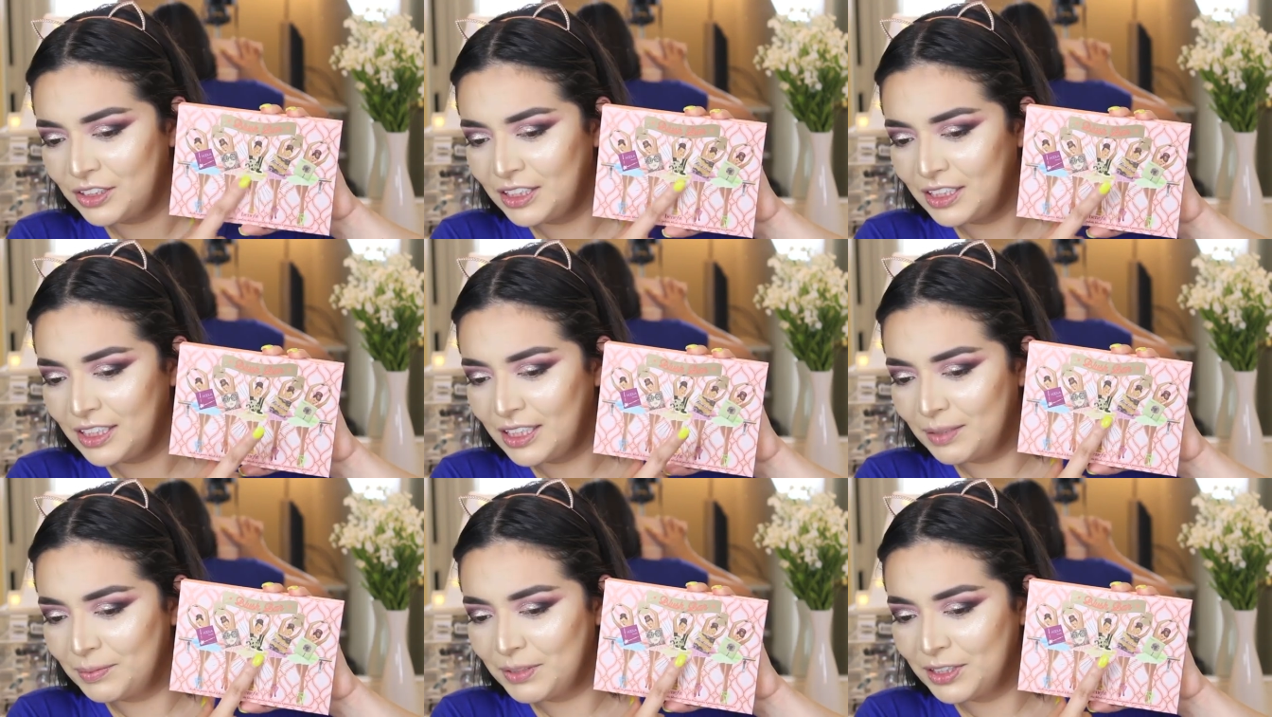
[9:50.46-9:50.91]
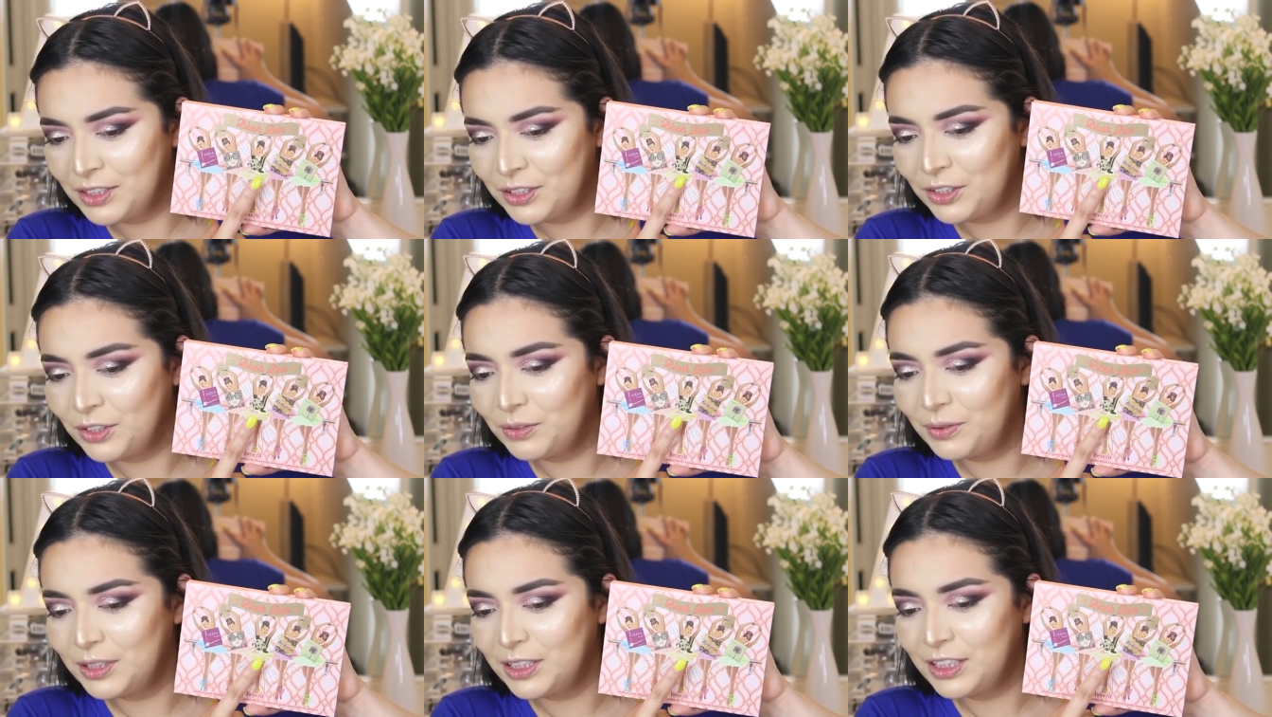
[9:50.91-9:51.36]
Today I'm gonna
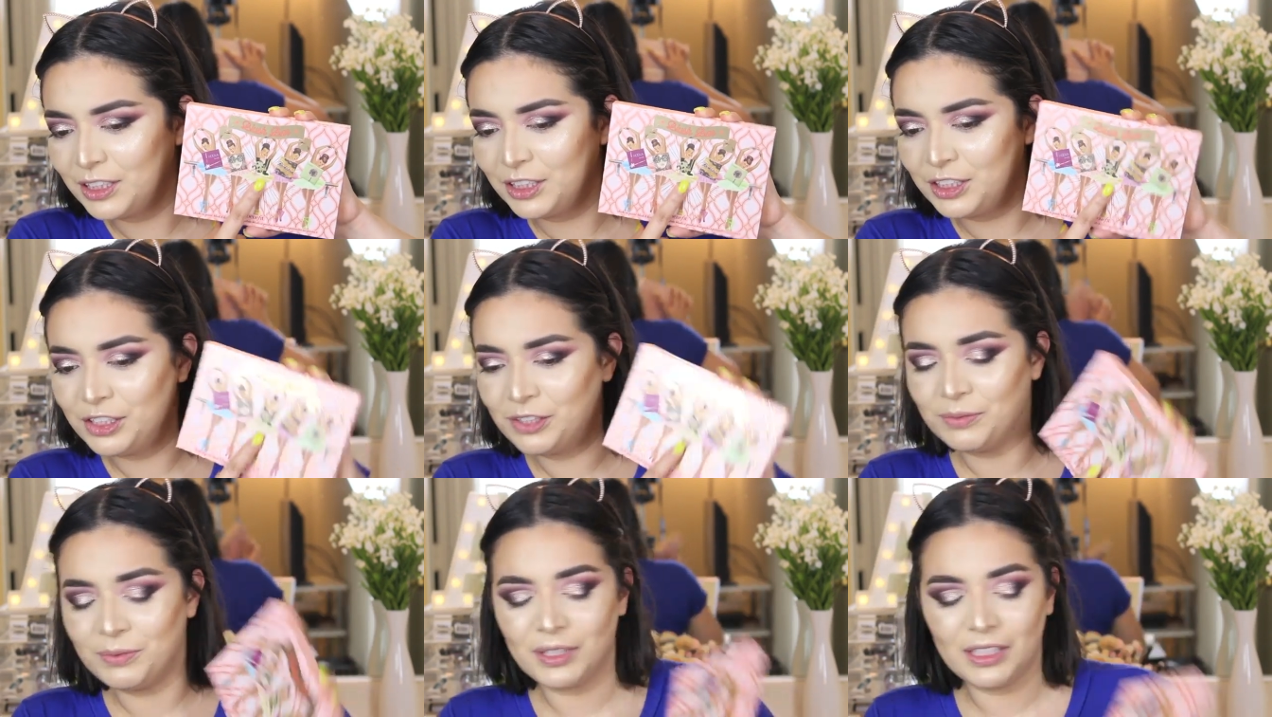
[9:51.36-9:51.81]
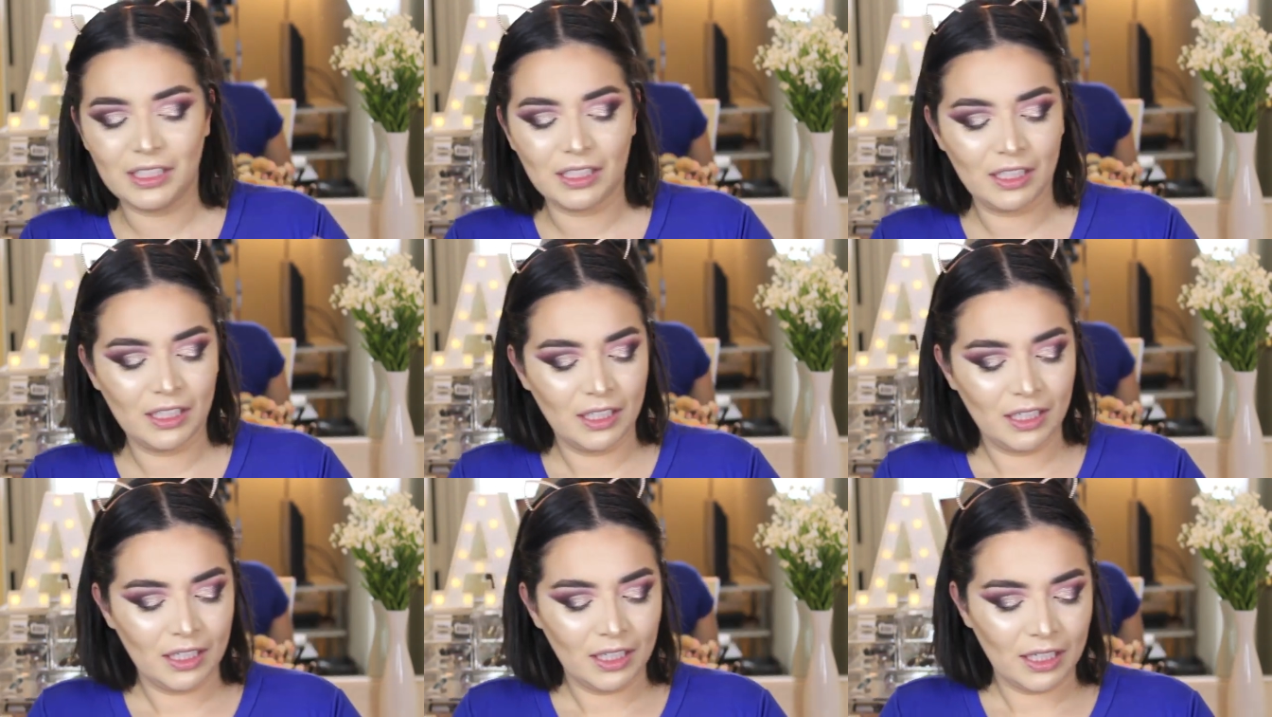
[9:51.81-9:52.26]
go with the new one.
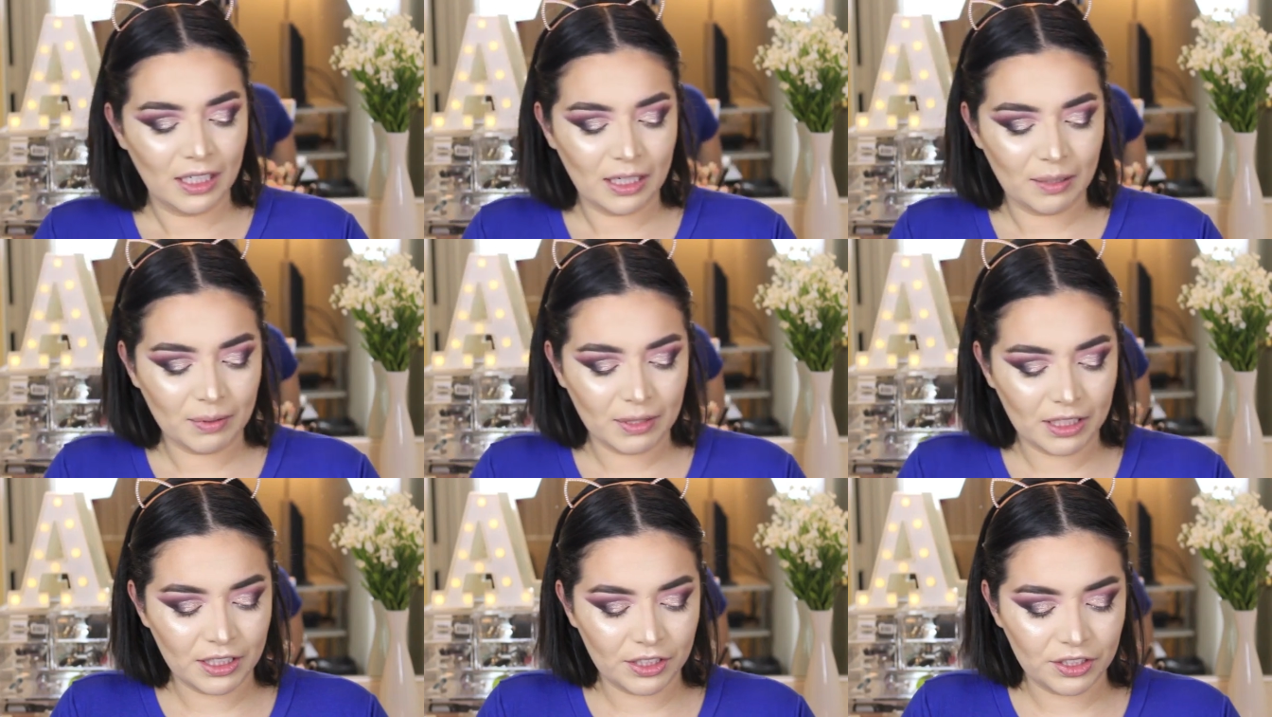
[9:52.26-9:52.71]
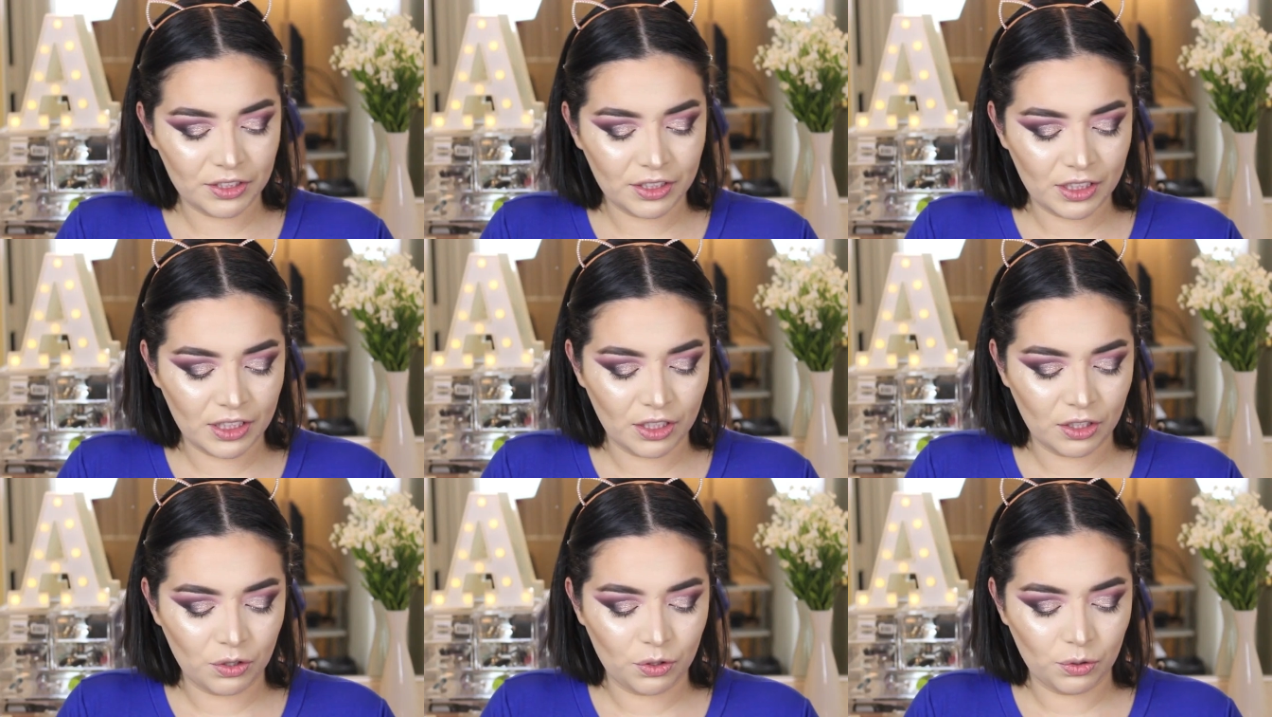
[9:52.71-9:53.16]
I'm gonna
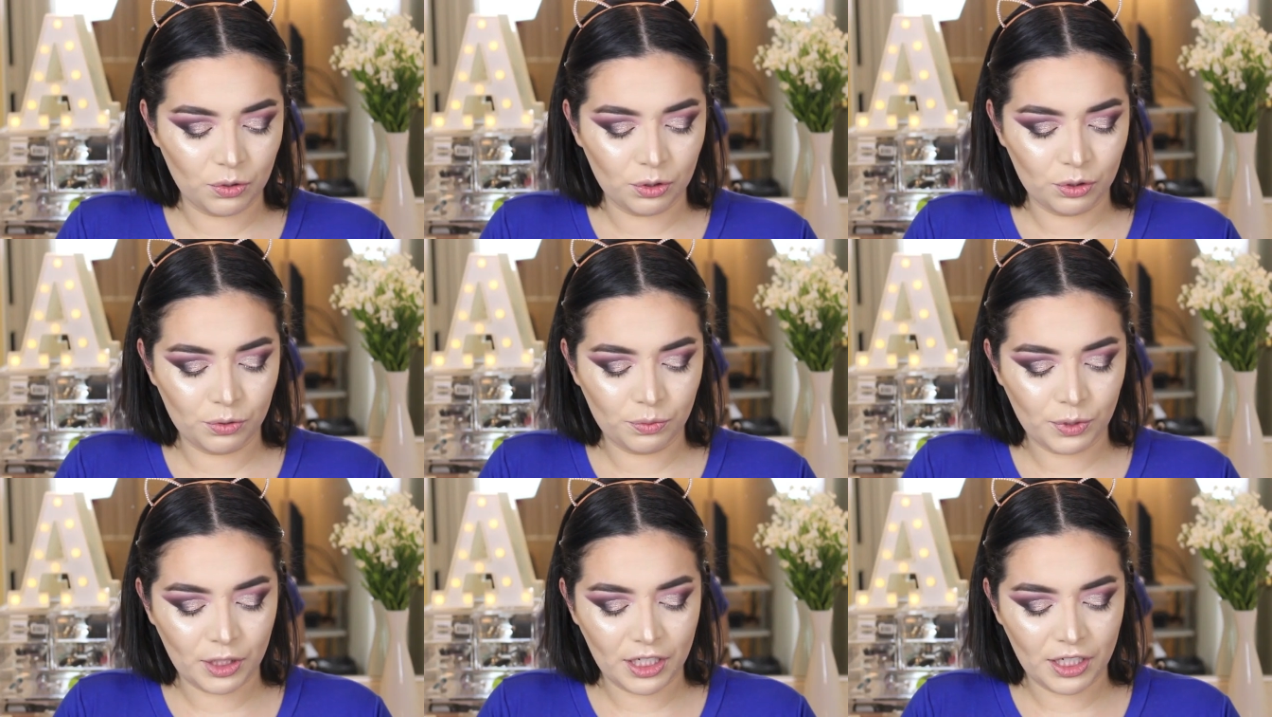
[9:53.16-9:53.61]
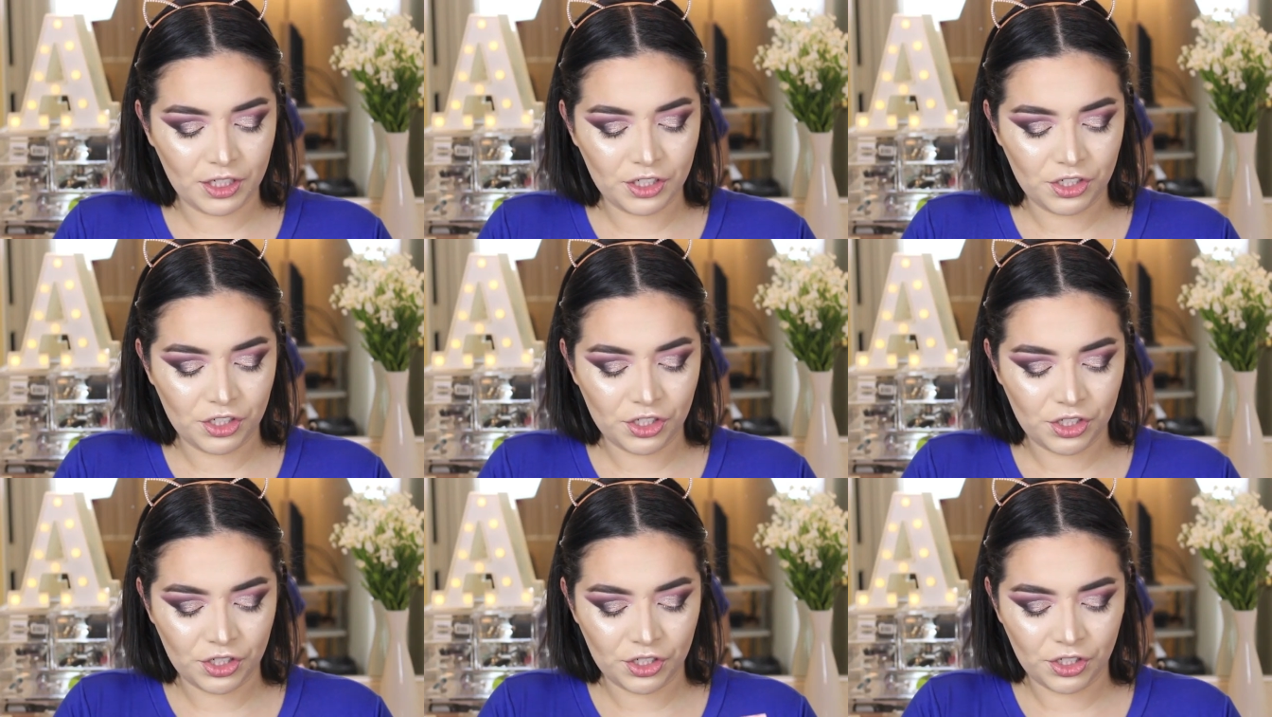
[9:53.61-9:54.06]
use the Gold
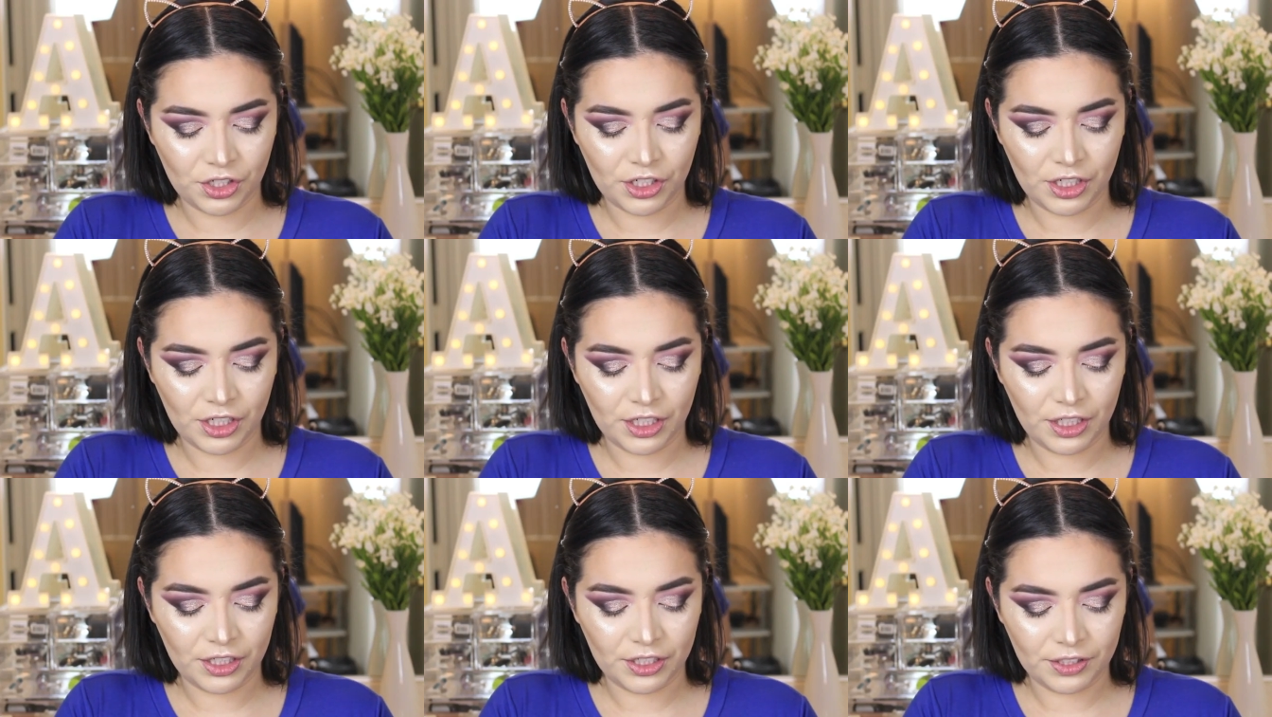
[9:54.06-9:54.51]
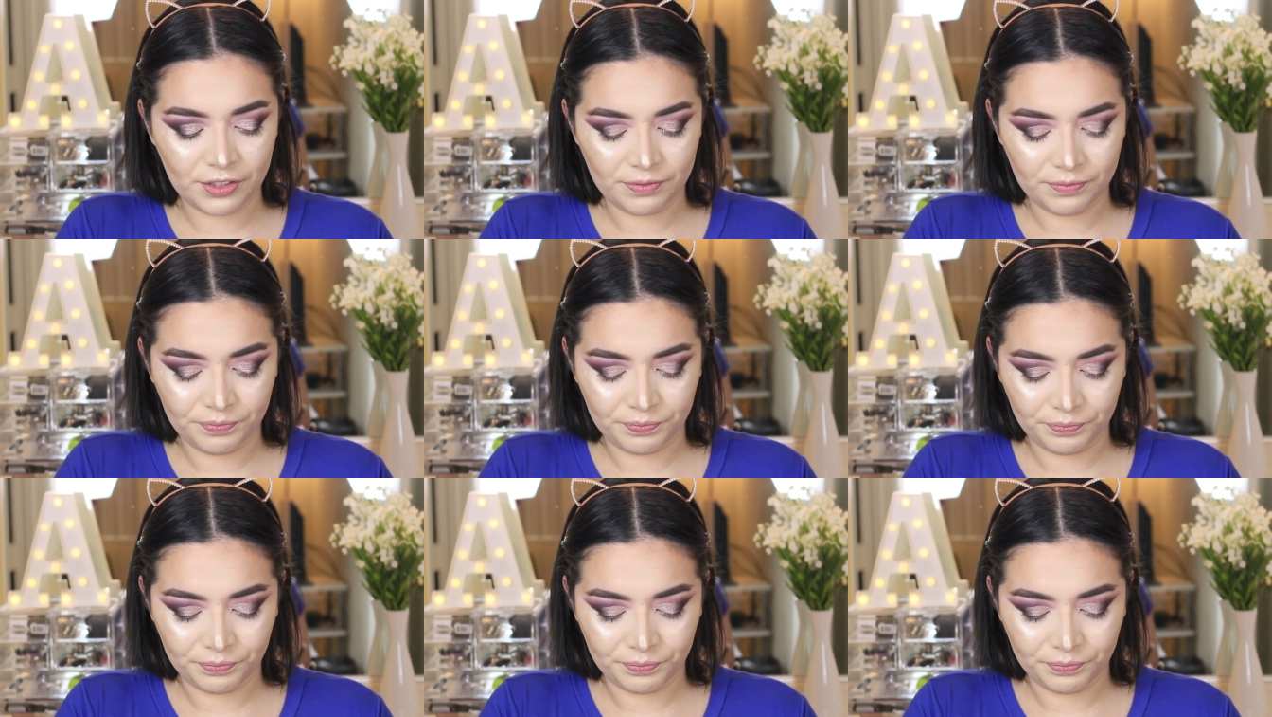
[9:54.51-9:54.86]
Rush color.